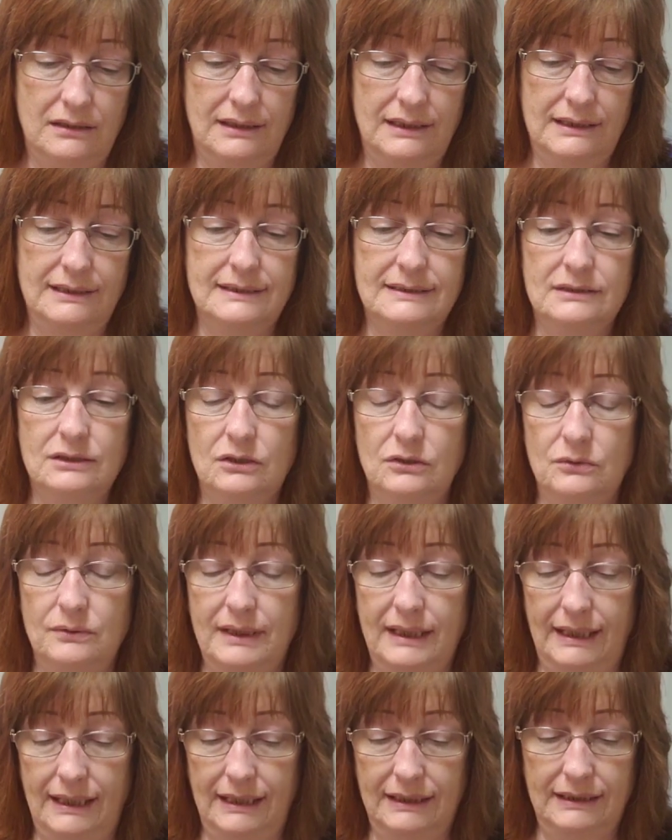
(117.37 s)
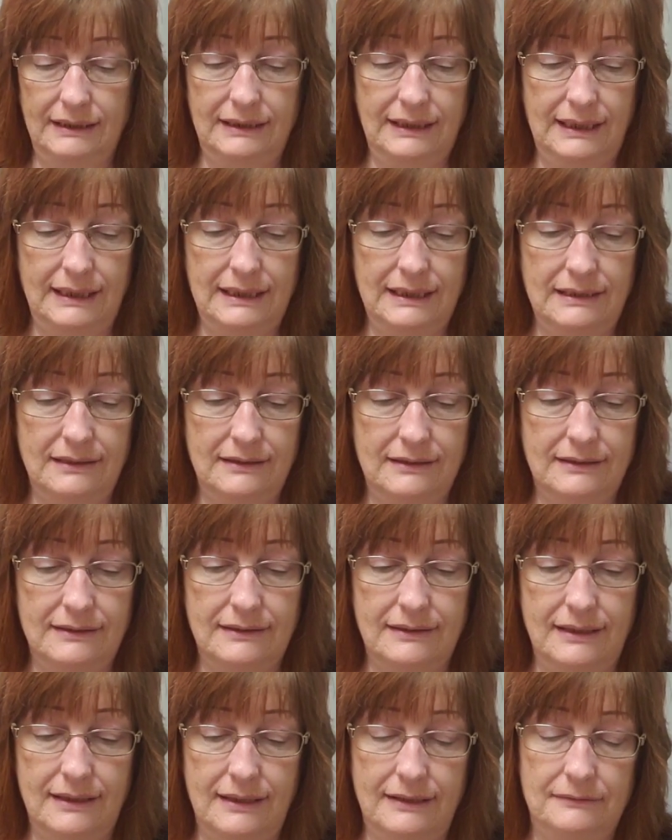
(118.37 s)
is located
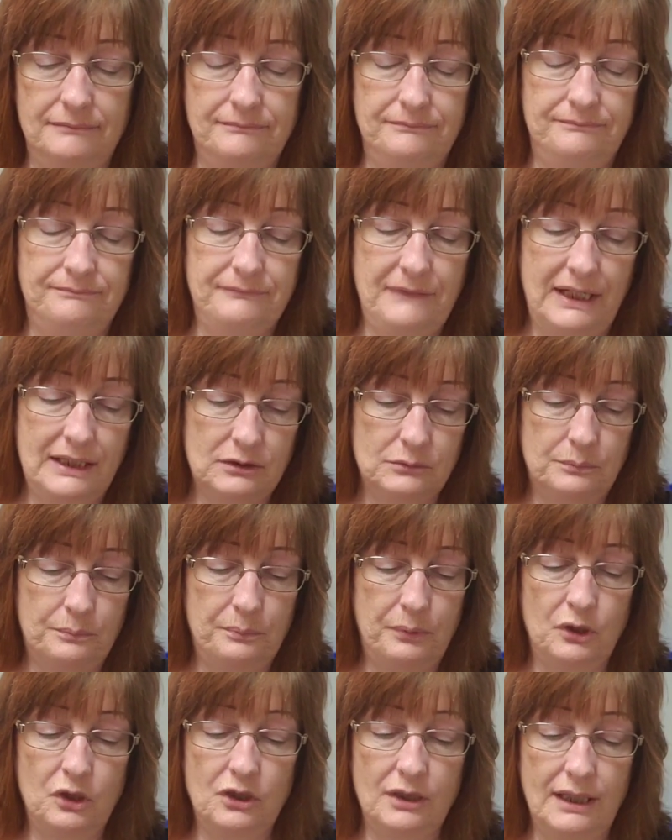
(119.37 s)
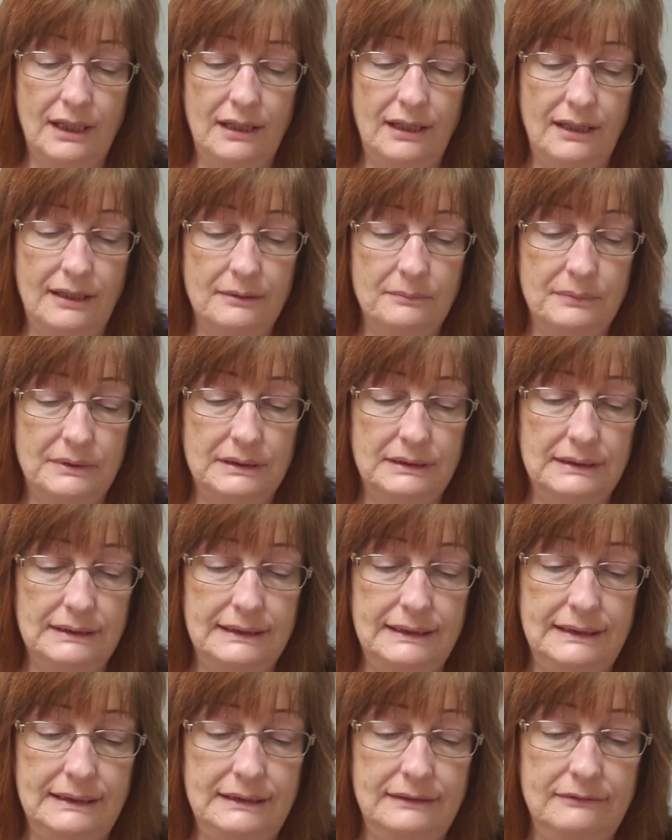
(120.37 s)
in Alberta, I
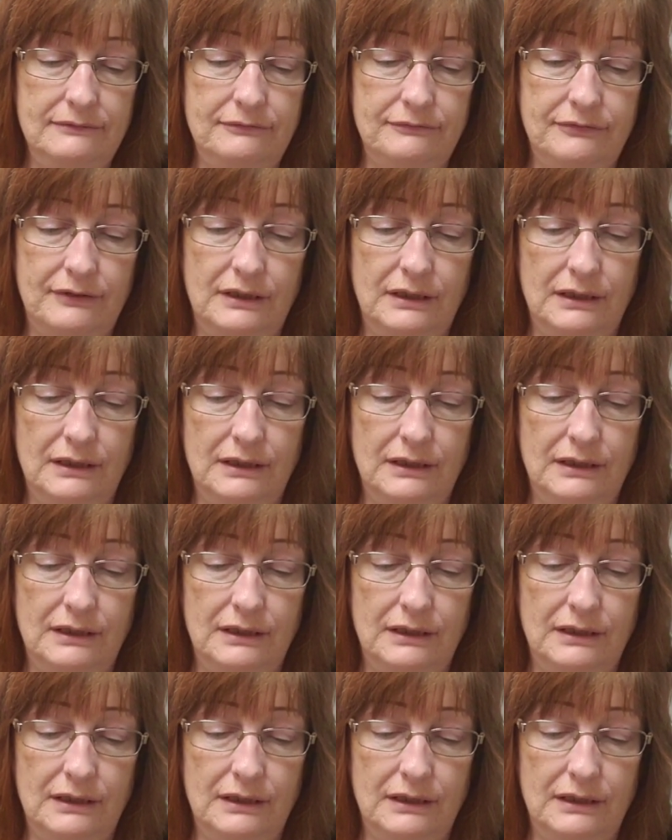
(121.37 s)
believe.